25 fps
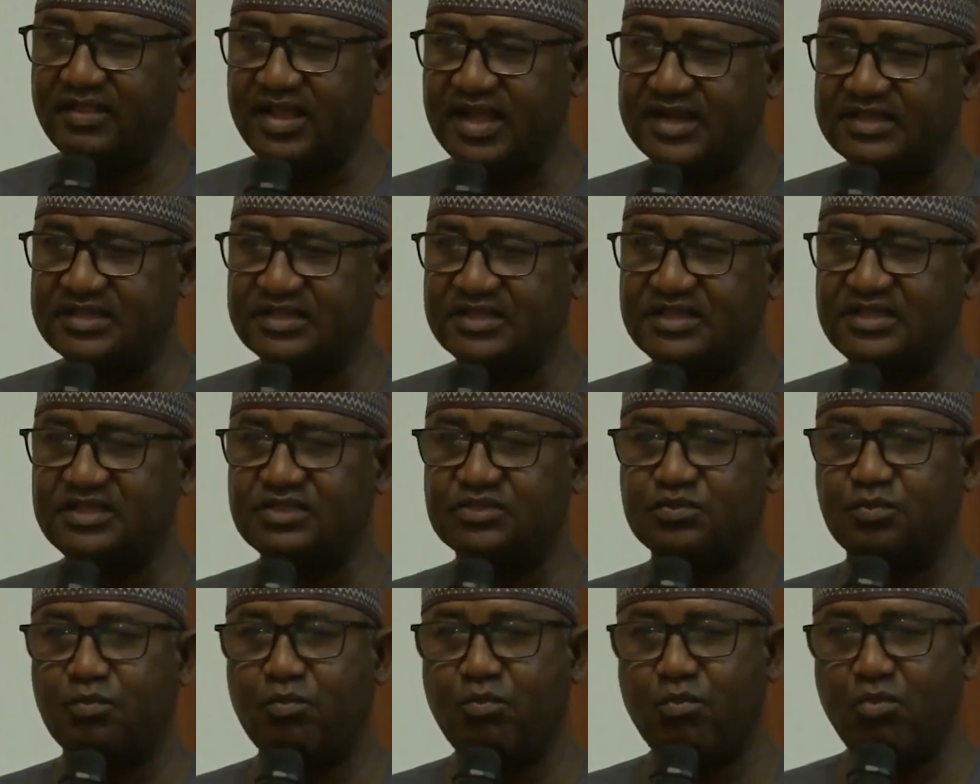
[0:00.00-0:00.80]
that
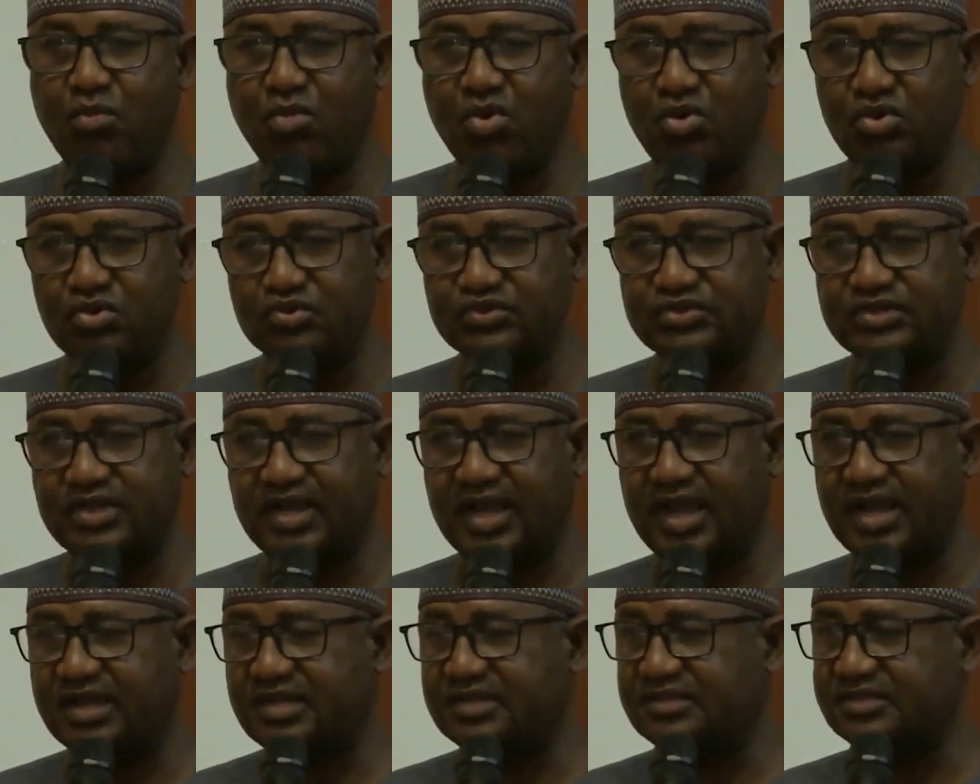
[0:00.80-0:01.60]
is most
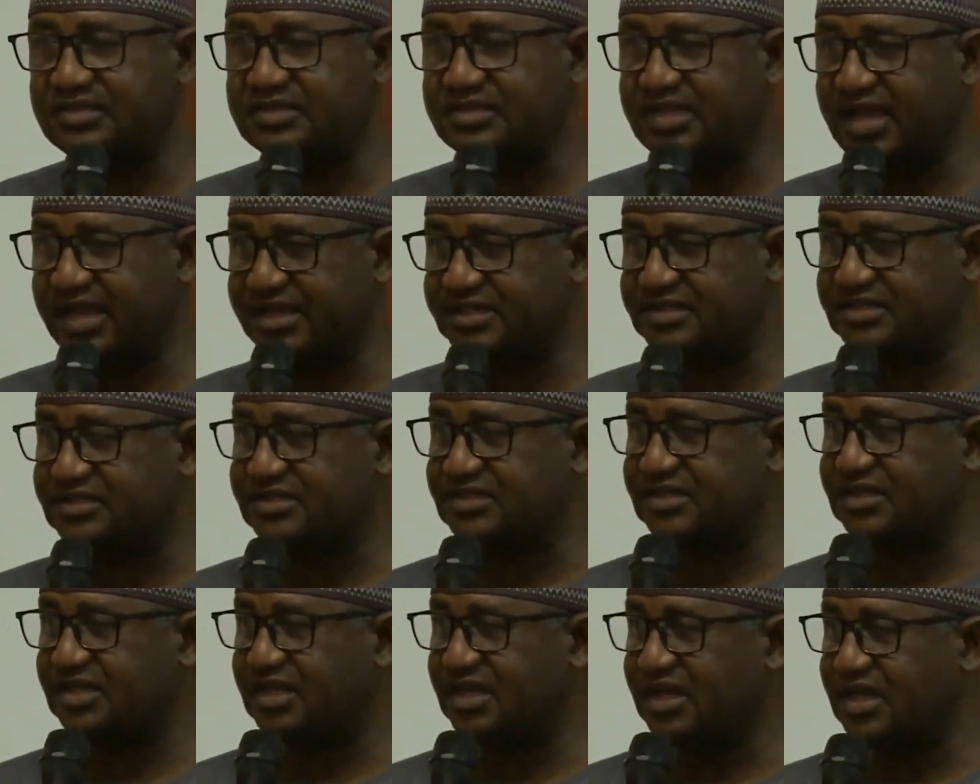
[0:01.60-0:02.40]

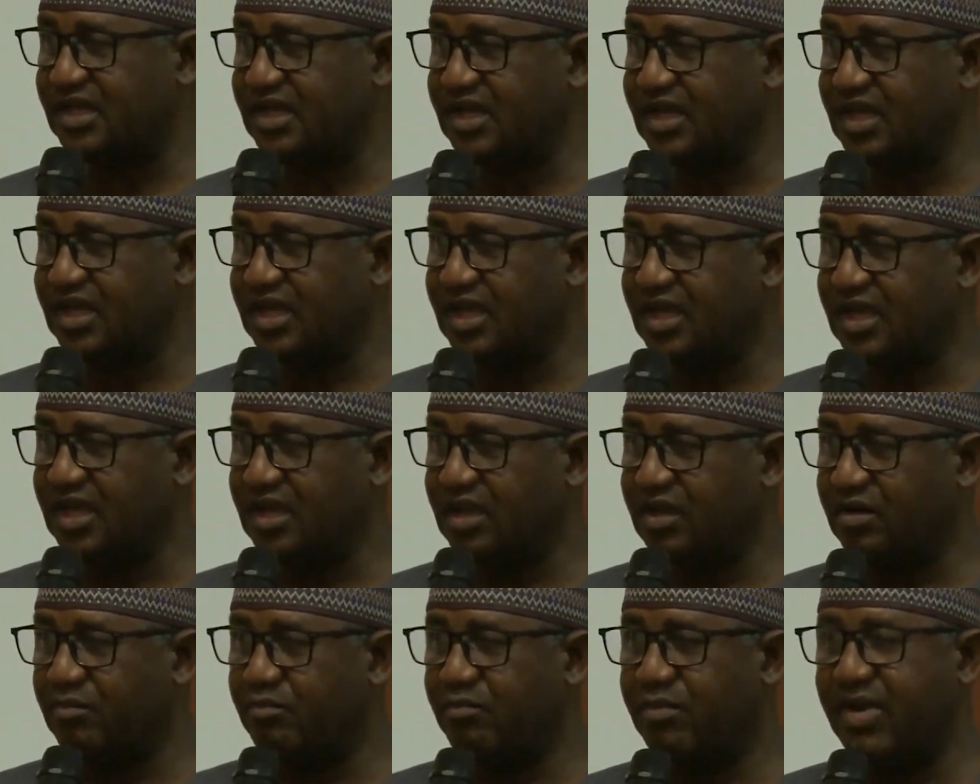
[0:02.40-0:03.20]
accessed
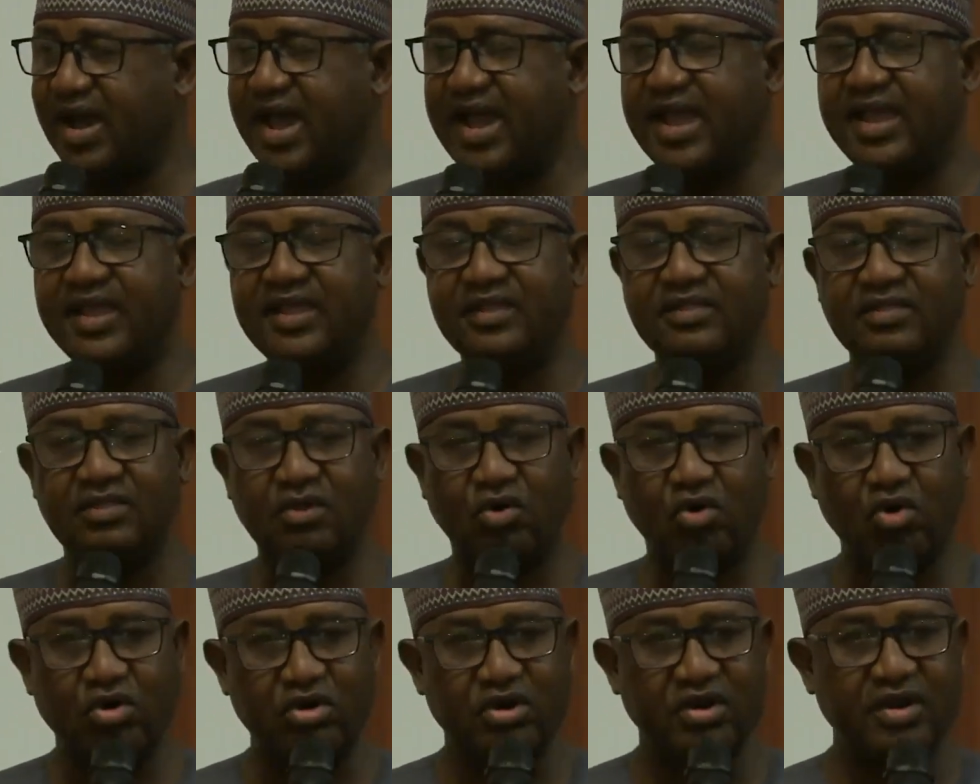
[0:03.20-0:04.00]
by
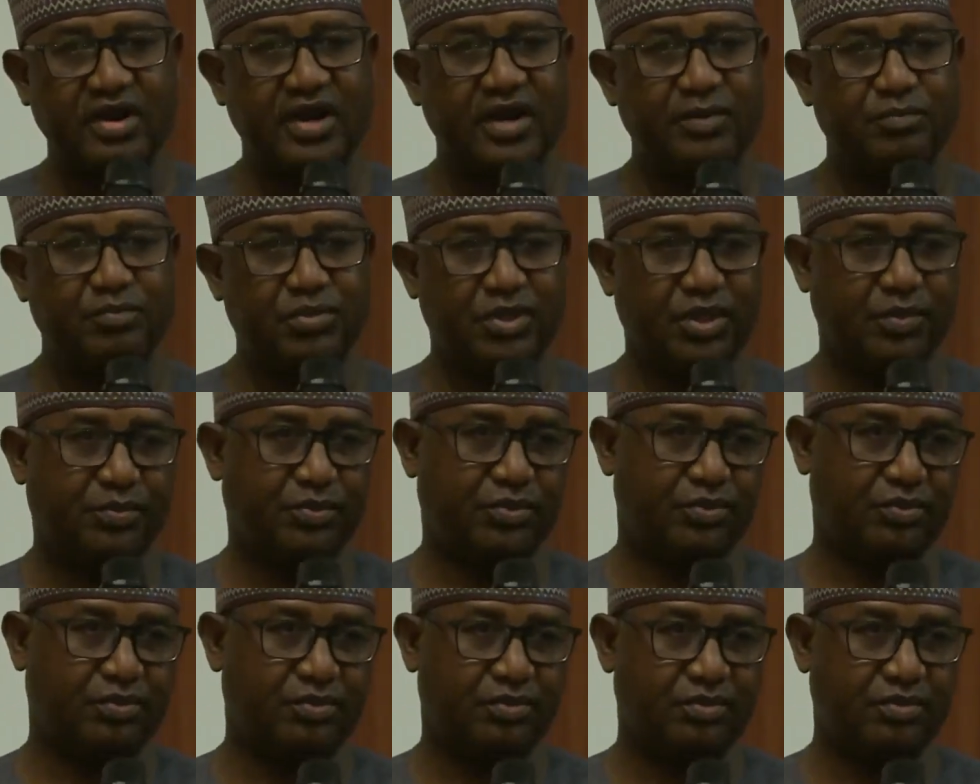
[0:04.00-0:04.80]
the ordinary
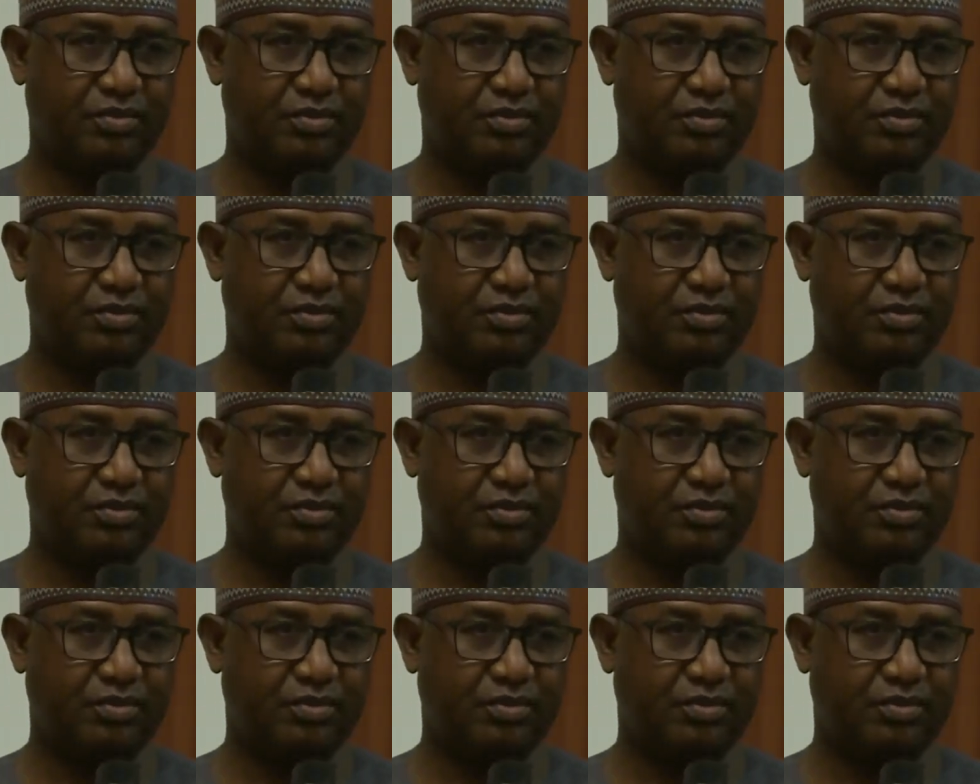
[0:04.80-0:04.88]
people.